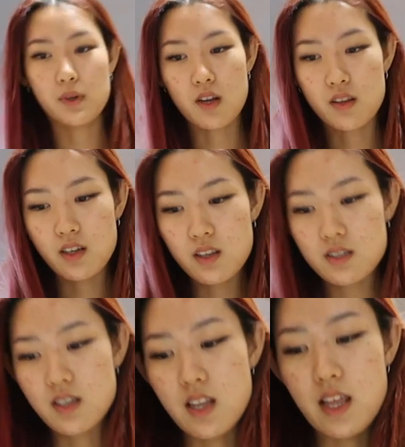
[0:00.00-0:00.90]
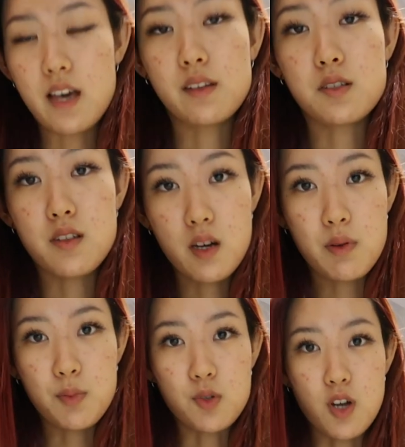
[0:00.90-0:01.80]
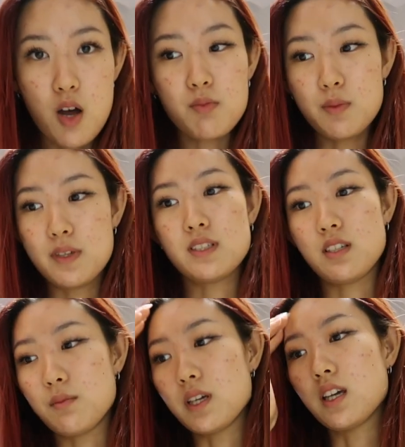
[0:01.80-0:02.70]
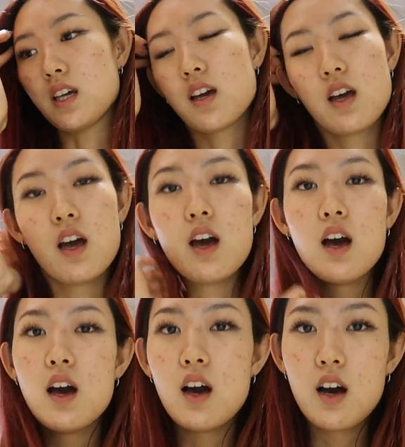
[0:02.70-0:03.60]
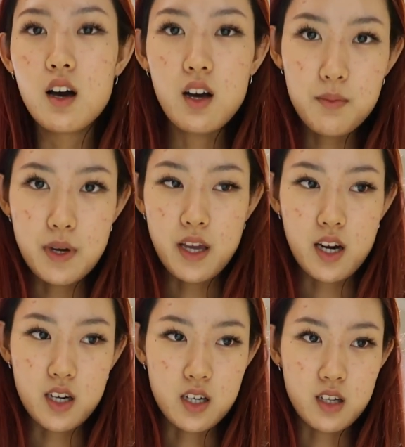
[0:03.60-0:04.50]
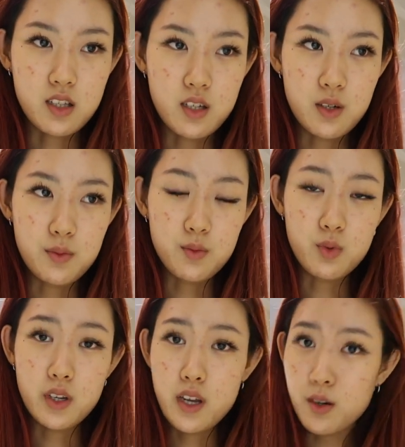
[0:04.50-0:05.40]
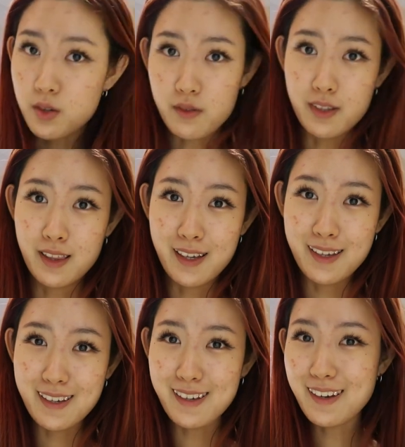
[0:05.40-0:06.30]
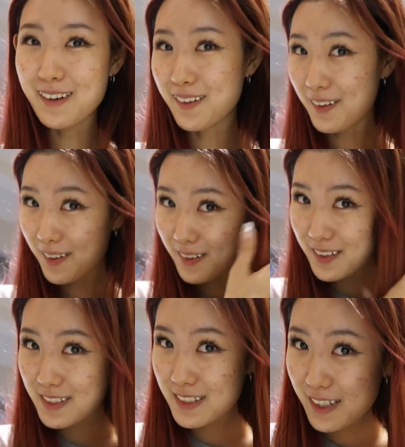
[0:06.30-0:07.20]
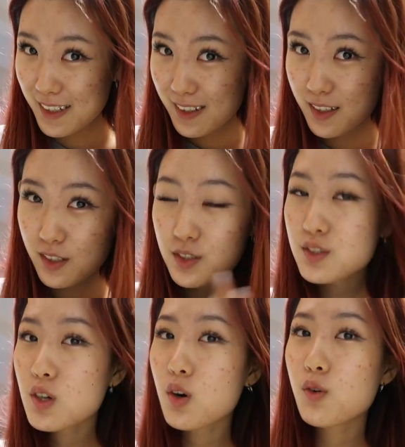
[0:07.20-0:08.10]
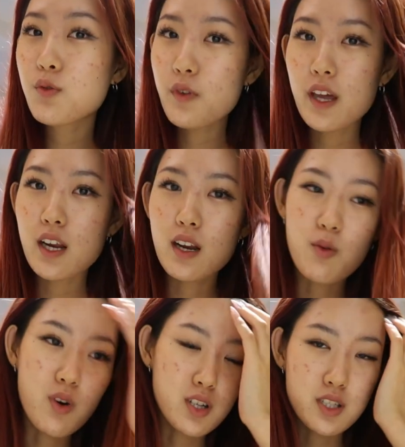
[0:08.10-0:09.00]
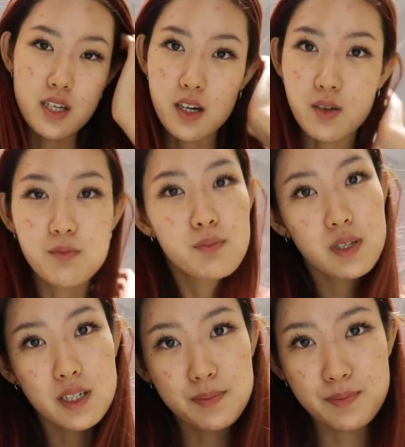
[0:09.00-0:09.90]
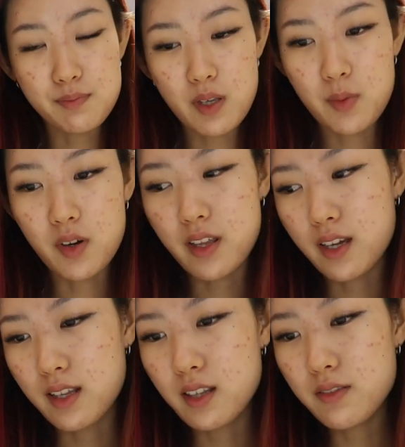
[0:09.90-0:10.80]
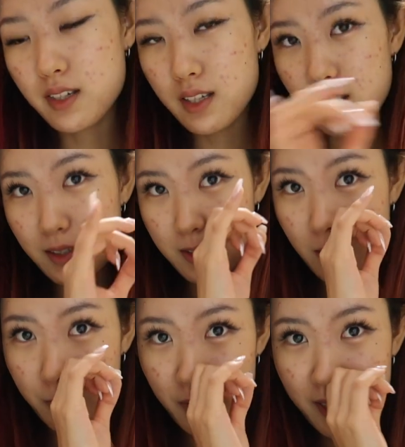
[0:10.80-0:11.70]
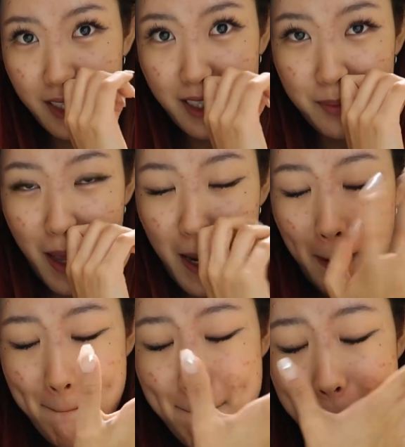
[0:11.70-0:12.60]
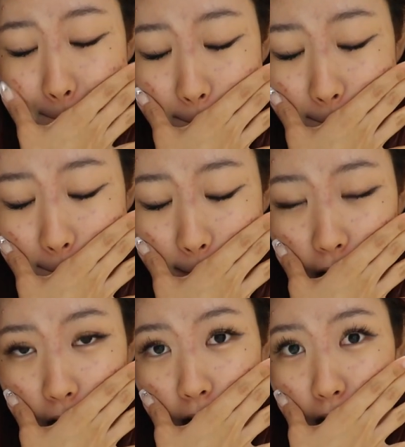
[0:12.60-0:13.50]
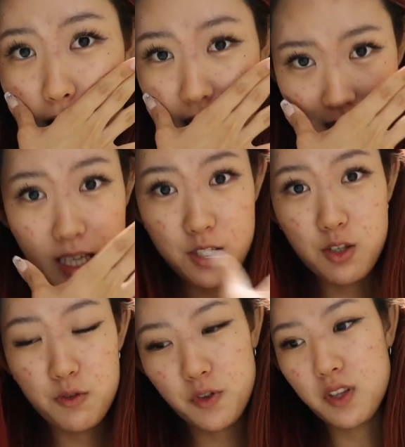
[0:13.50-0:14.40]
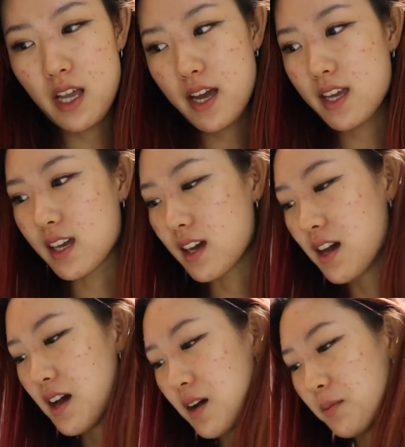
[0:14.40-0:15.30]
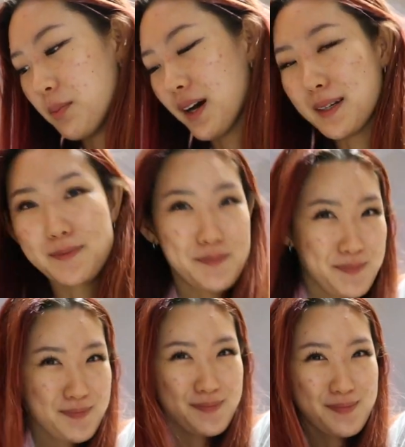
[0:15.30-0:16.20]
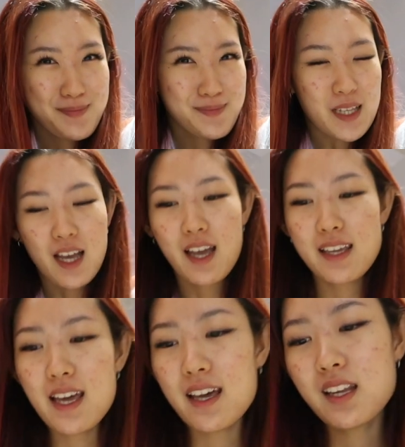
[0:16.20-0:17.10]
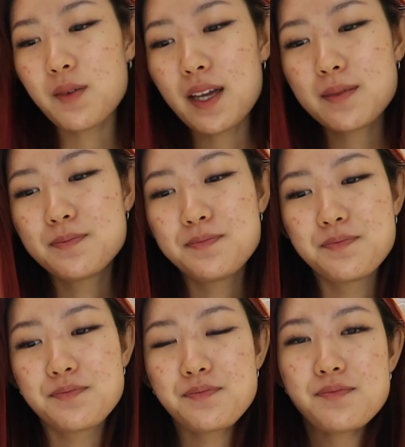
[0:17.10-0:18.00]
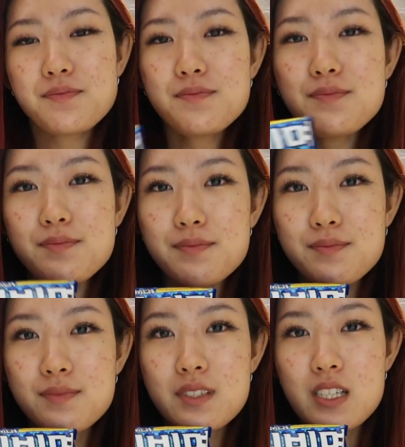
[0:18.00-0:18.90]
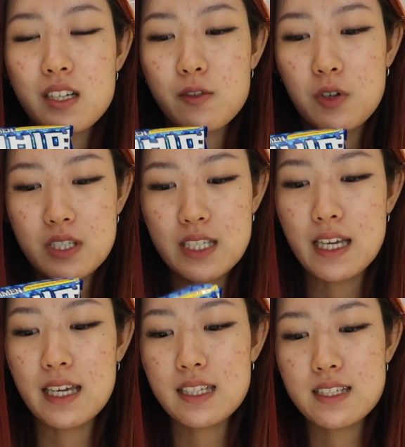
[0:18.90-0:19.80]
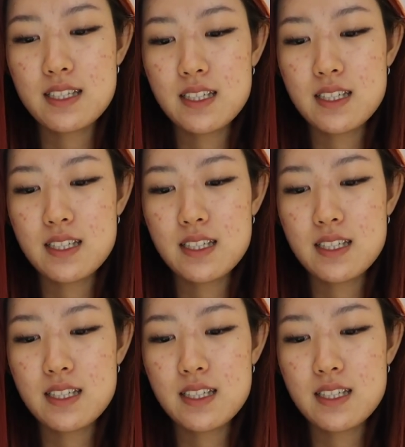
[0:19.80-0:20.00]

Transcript: But on the other side of that, there's a lot of people complimenting me on my hair color when I don't even like it at all. It's like so faded and washed out, but people are like, I love it, it's so pretty. I'm like, thank you for lying. But yeah, anyway, dinner for tonight.